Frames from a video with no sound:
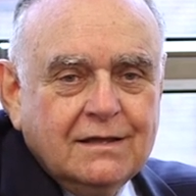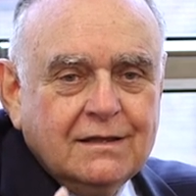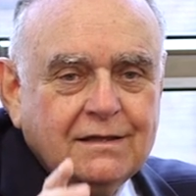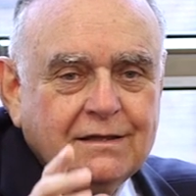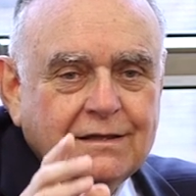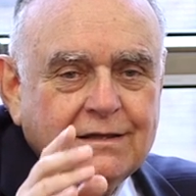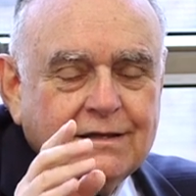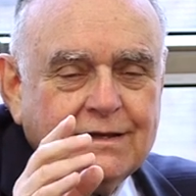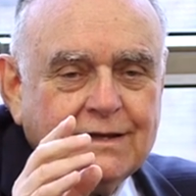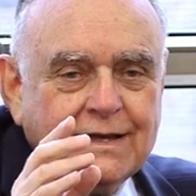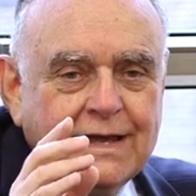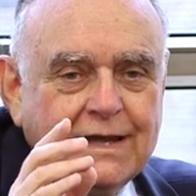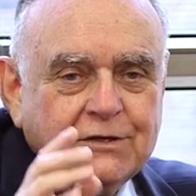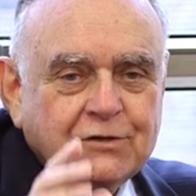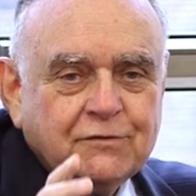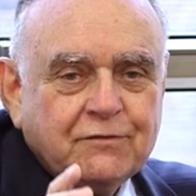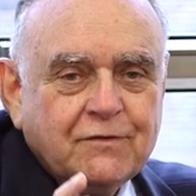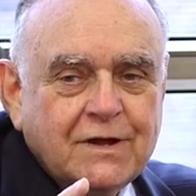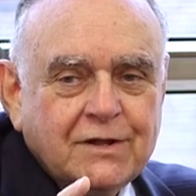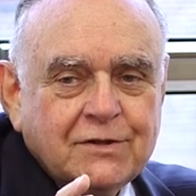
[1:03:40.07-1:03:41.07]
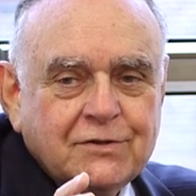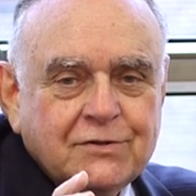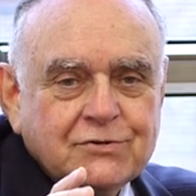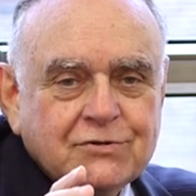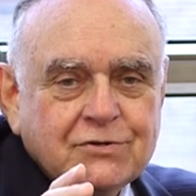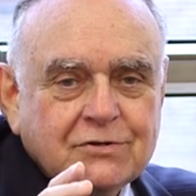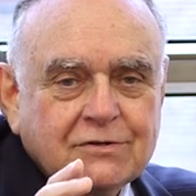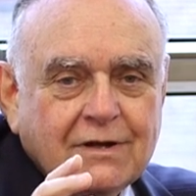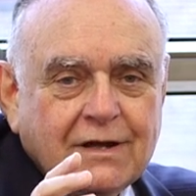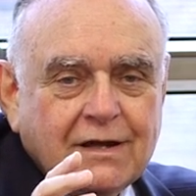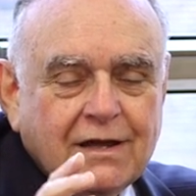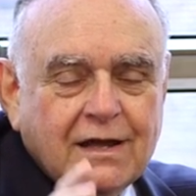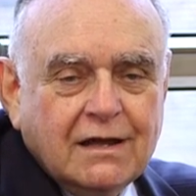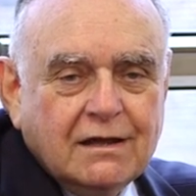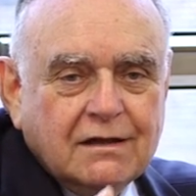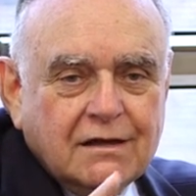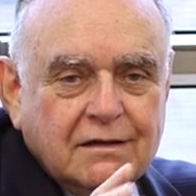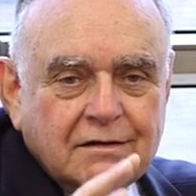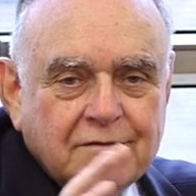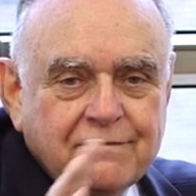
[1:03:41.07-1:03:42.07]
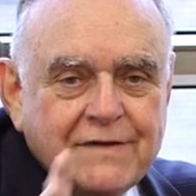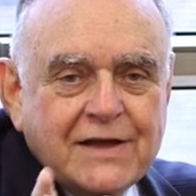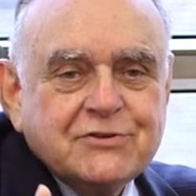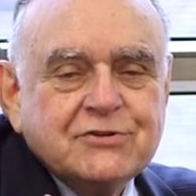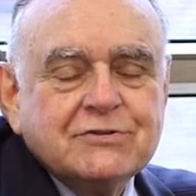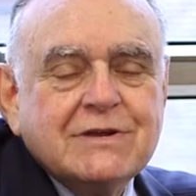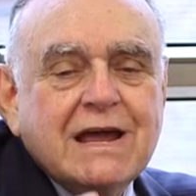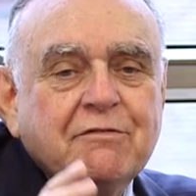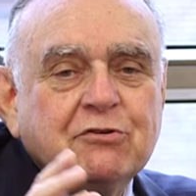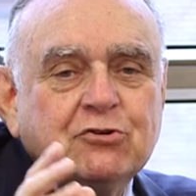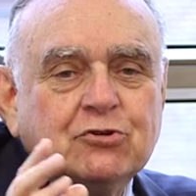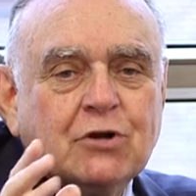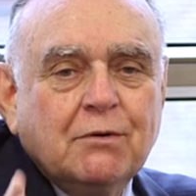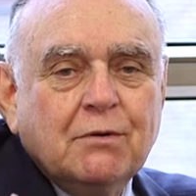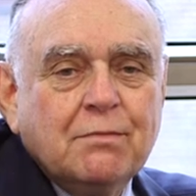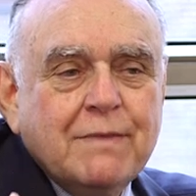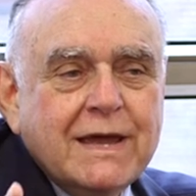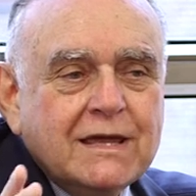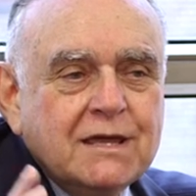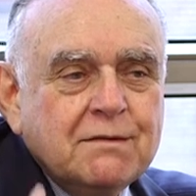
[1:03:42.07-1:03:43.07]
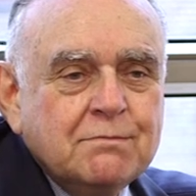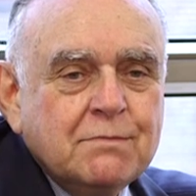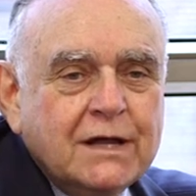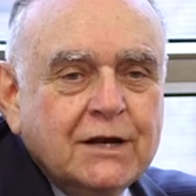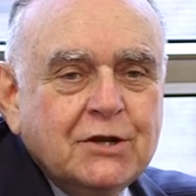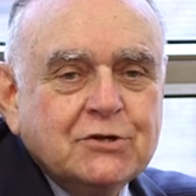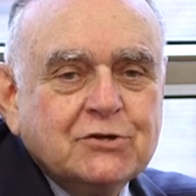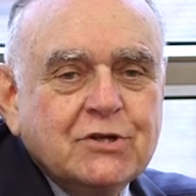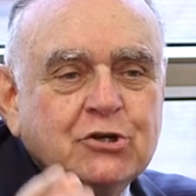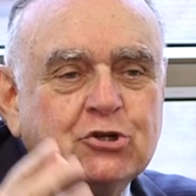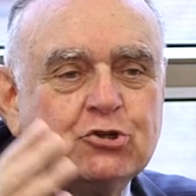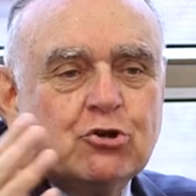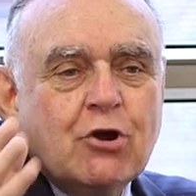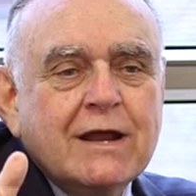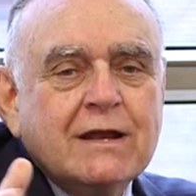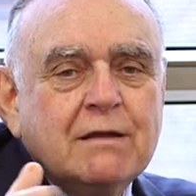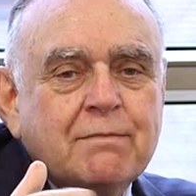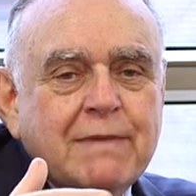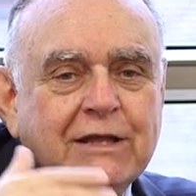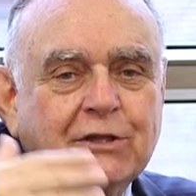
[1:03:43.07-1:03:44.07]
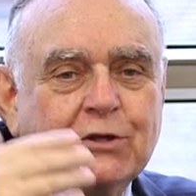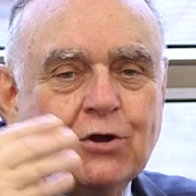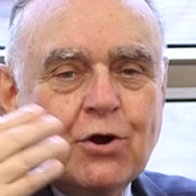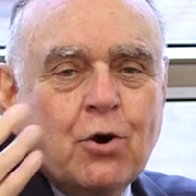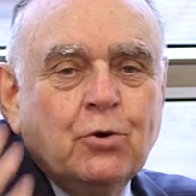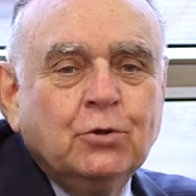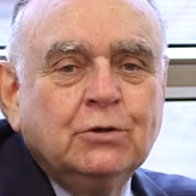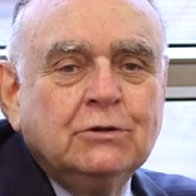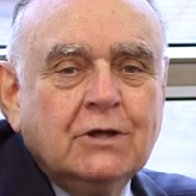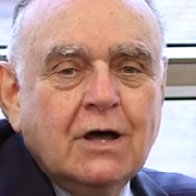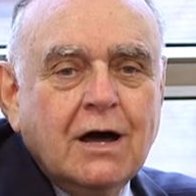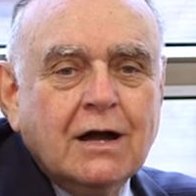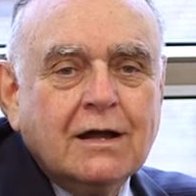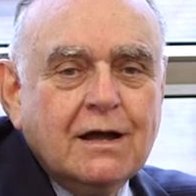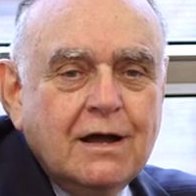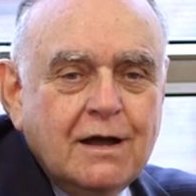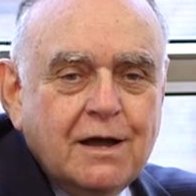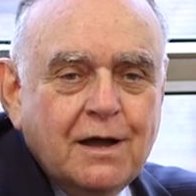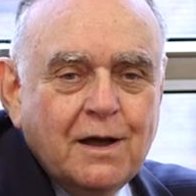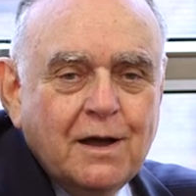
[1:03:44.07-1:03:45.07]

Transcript: The hedge funds, uh, investors having trouble making money, they're trying to make their own luck